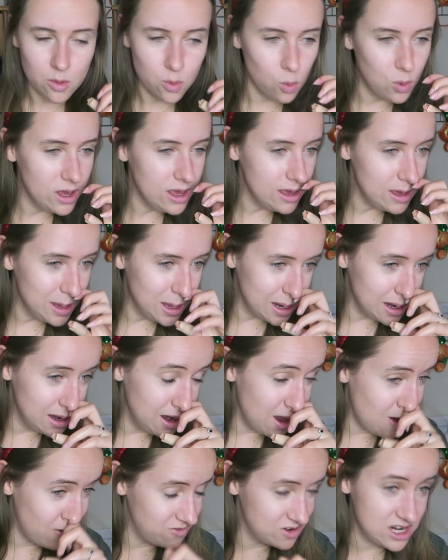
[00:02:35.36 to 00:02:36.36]
We
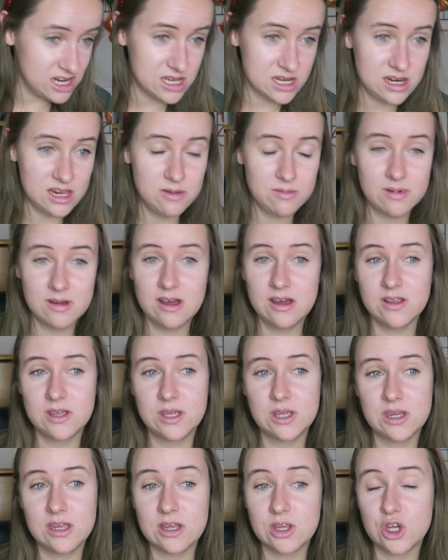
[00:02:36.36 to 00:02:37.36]
love Disney,
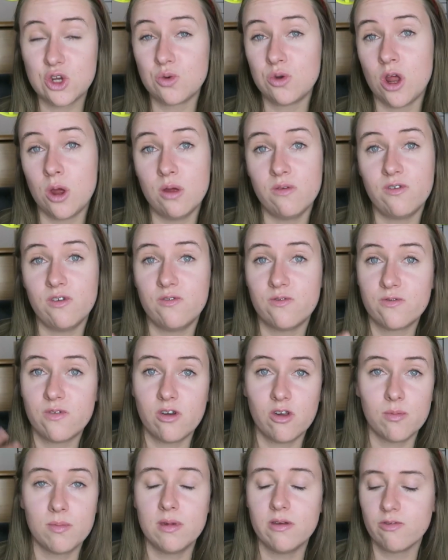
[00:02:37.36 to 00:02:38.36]
as you'll know if you've
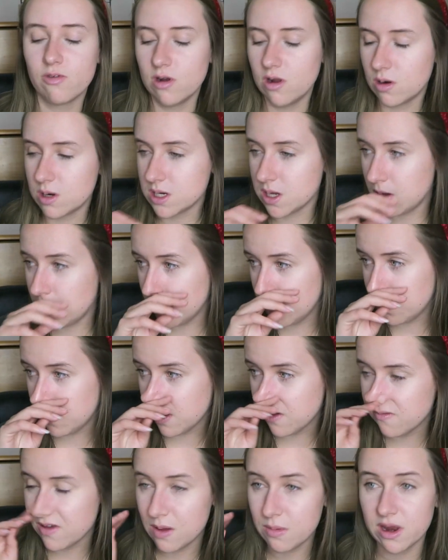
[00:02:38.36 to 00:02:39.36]
followed me for a long time.
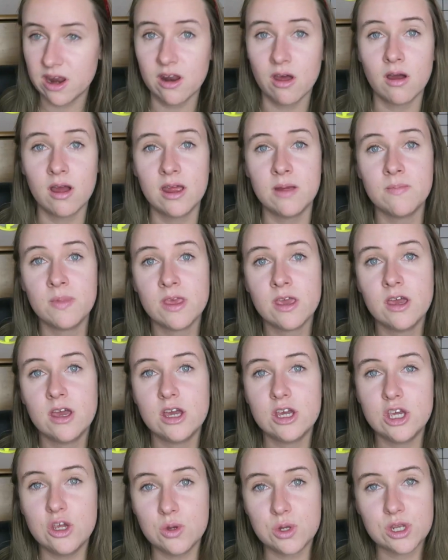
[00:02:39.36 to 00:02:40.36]
My family and I
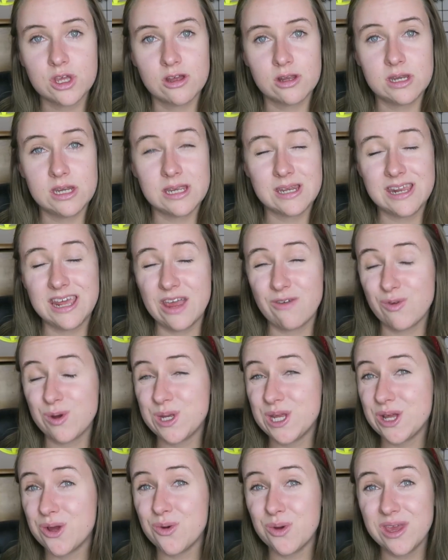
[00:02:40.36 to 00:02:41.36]
used to go to Disney every
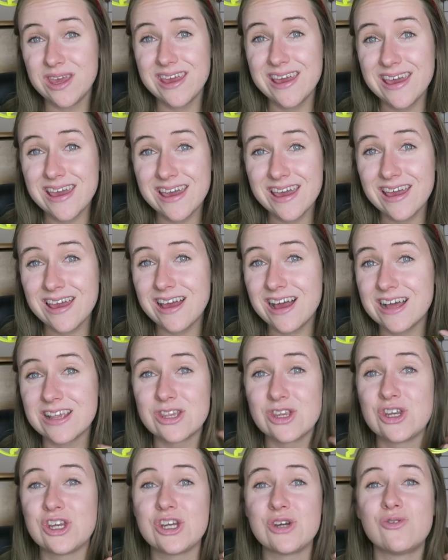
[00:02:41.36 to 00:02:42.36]
single year
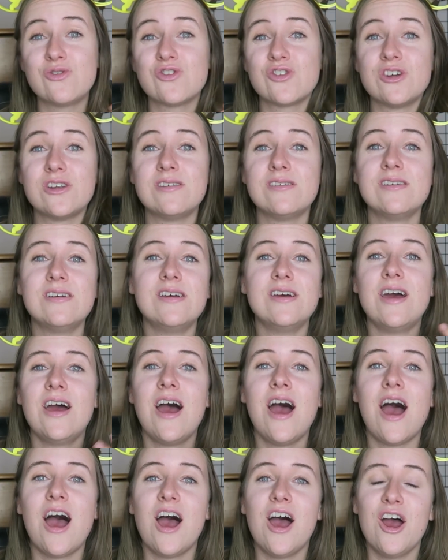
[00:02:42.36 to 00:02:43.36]
as children,
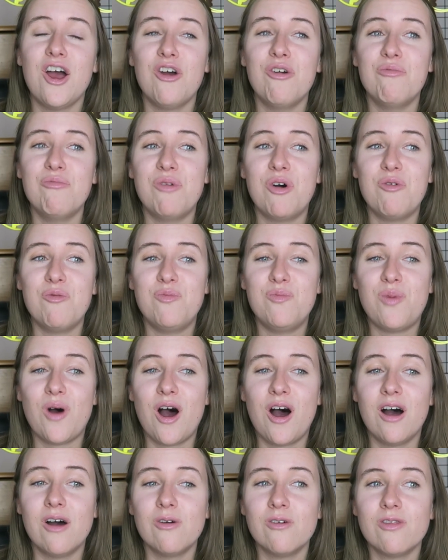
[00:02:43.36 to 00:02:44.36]

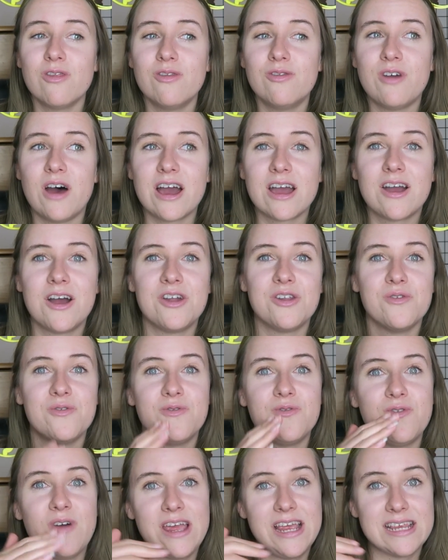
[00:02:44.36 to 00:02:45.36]
but that kind of
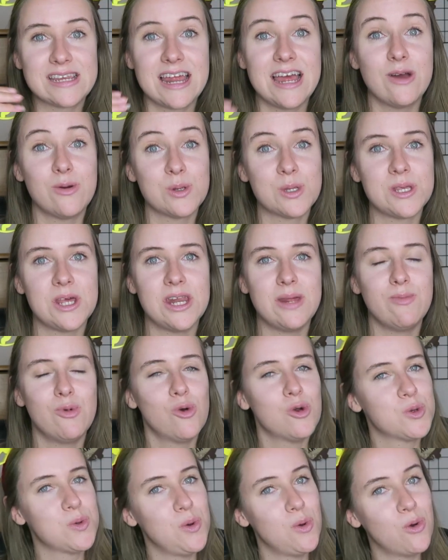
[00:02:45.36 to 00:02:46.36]
phased out slightly
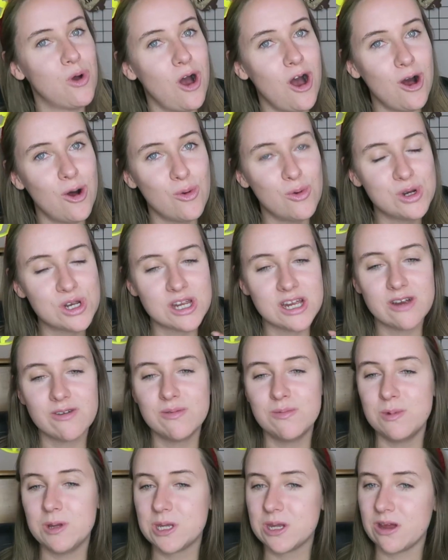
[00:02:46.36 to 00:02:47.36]
more as we all got older
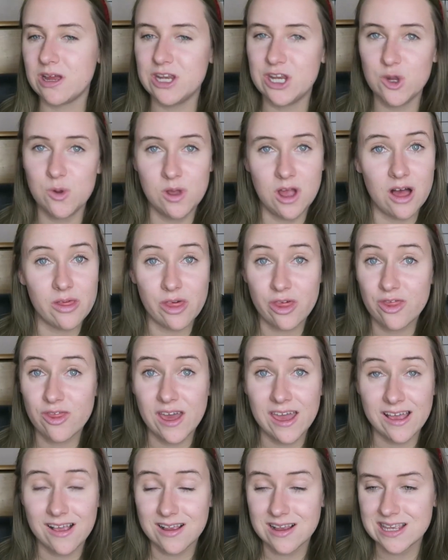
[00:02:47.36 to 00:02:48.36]
and we started doing other
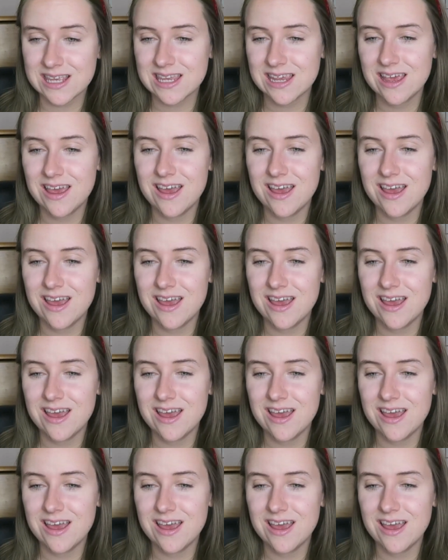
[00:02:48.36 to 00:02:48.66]
things.